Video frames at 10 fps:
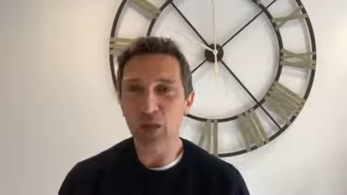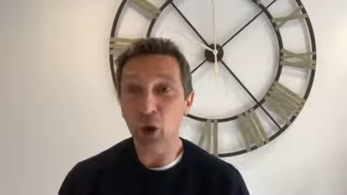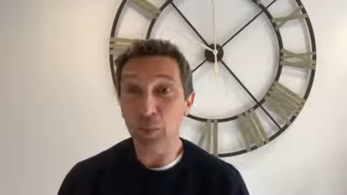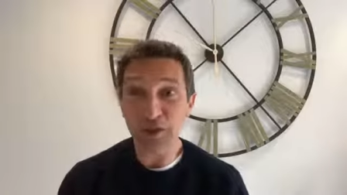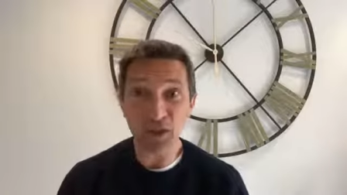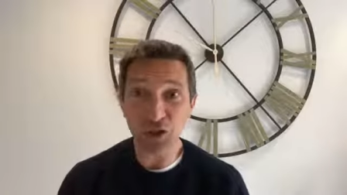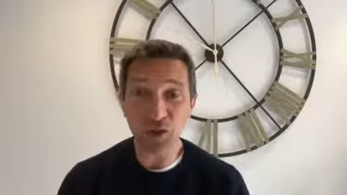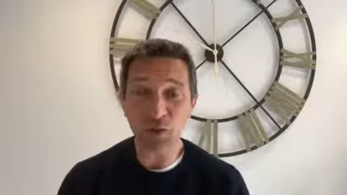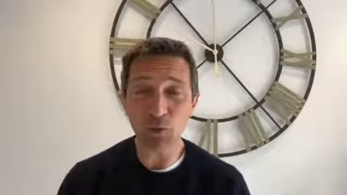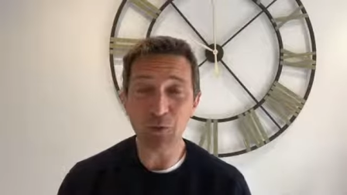
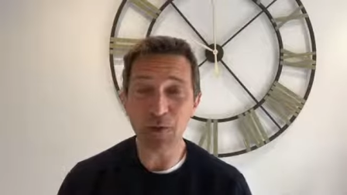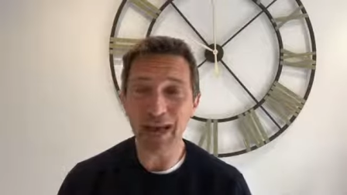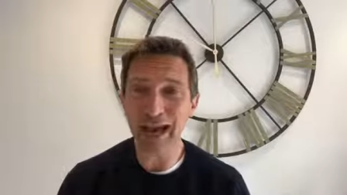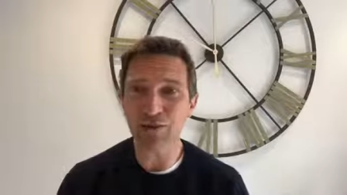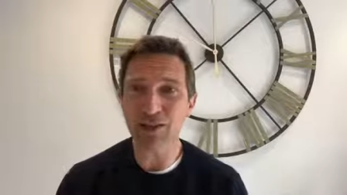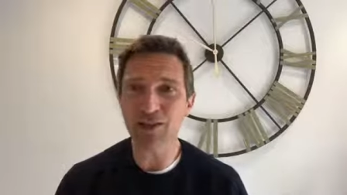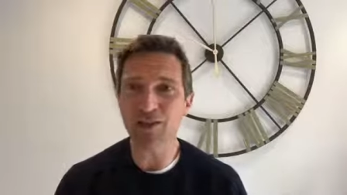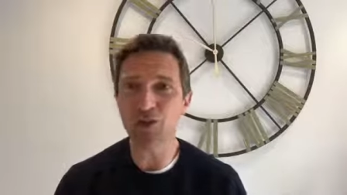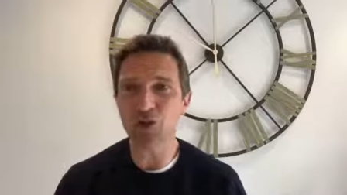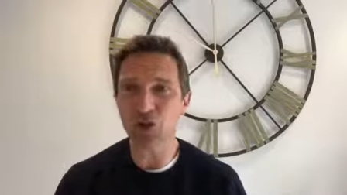competition that we've been having
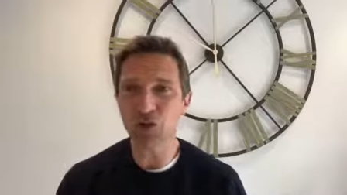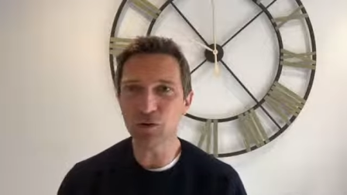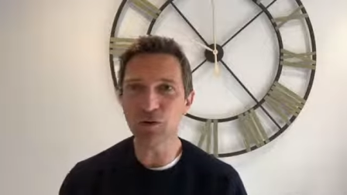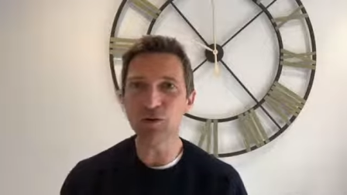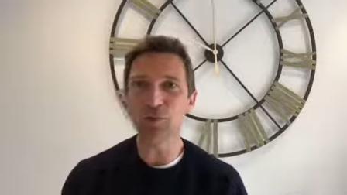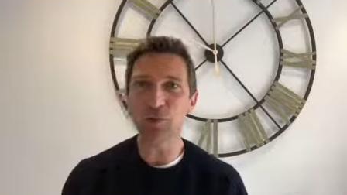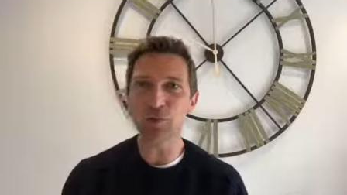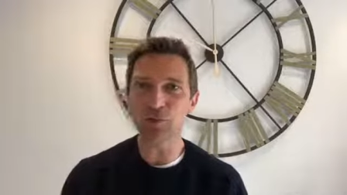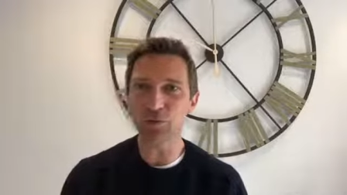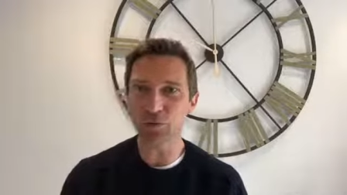to choose the
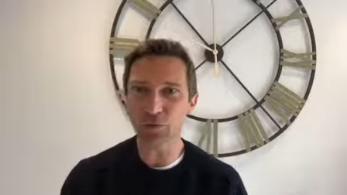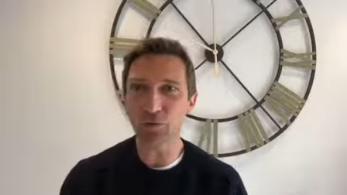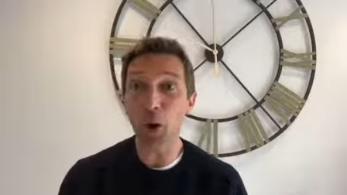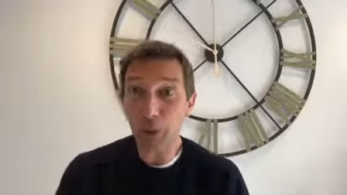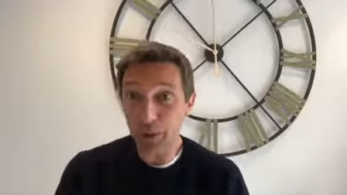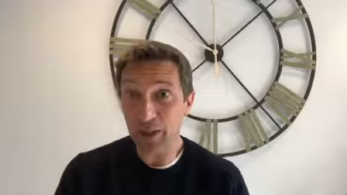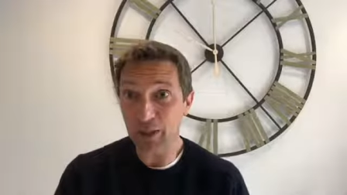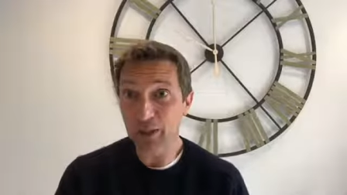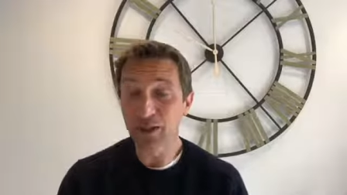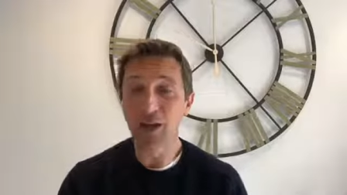most
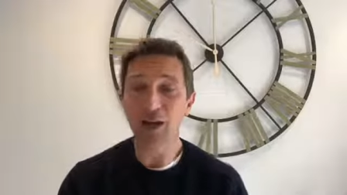popular